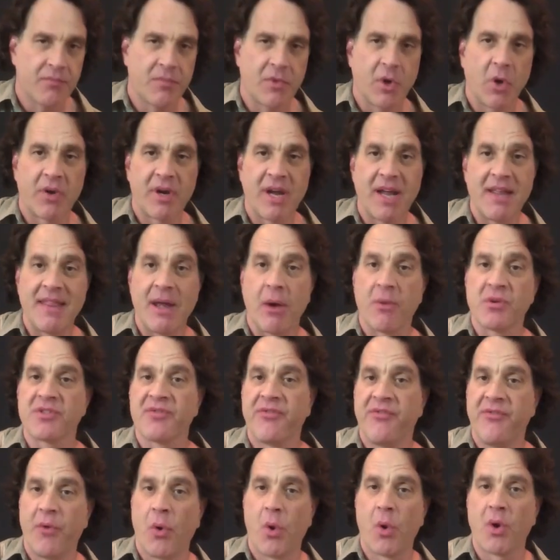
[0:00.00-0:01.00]
Okay, that was
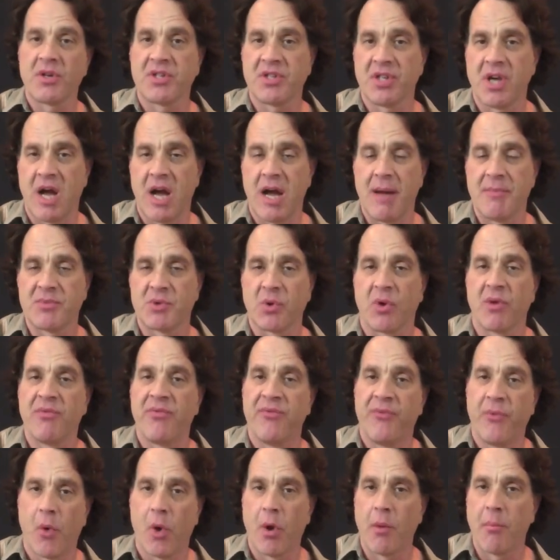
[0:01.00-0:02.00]
4 times, or
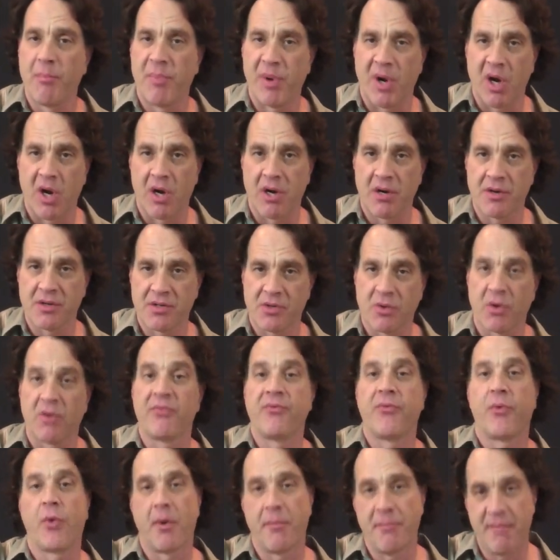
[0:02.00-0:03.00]
4 bars, or
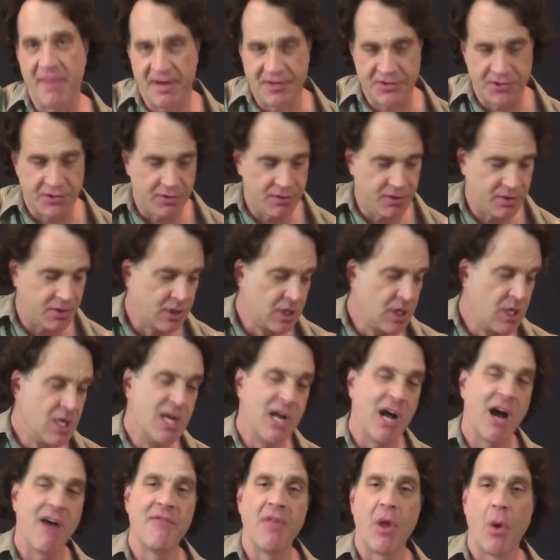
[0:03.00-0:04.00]
4 measures
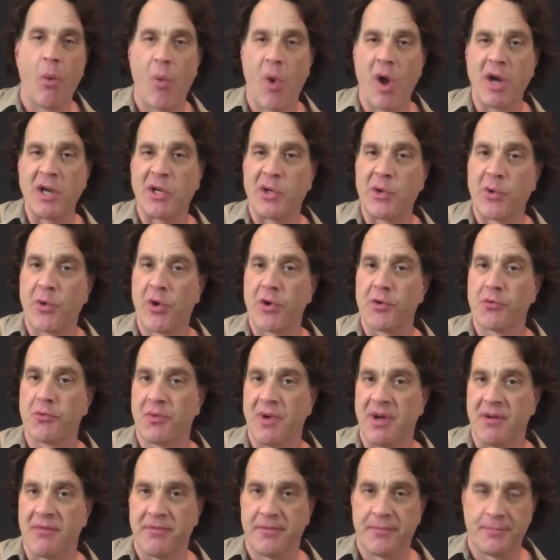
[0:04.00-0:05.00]
of the 1-chord
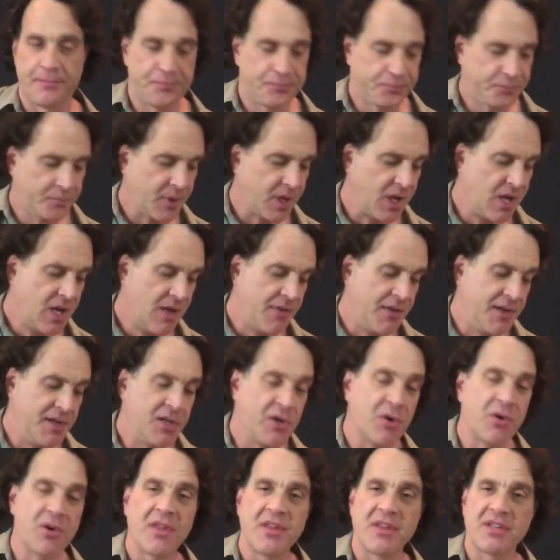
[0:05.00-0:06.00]
riff. Then
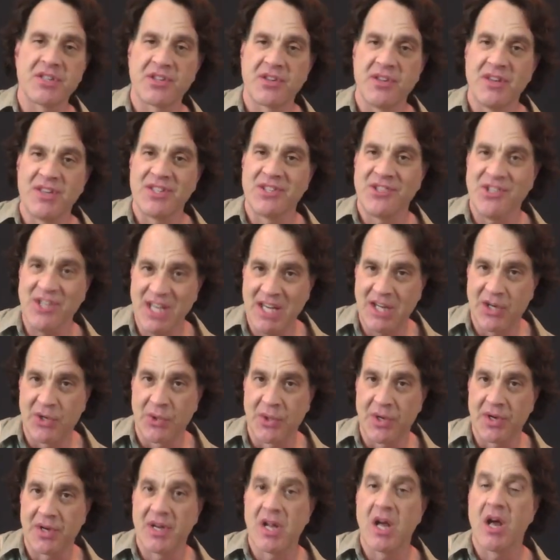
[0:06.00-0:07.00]
you go to this C
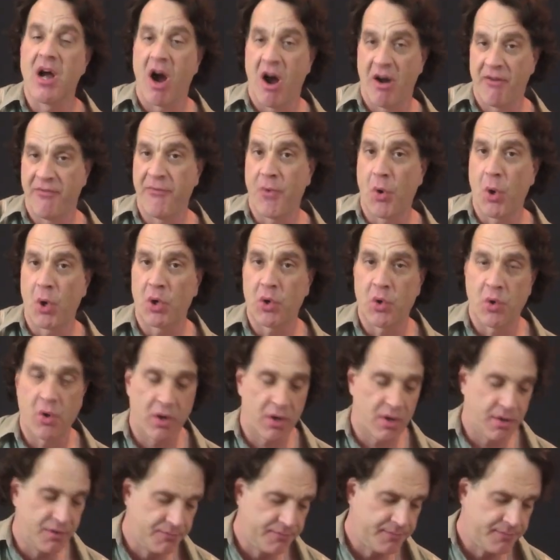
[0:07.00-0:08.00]
chord, our 4 chord.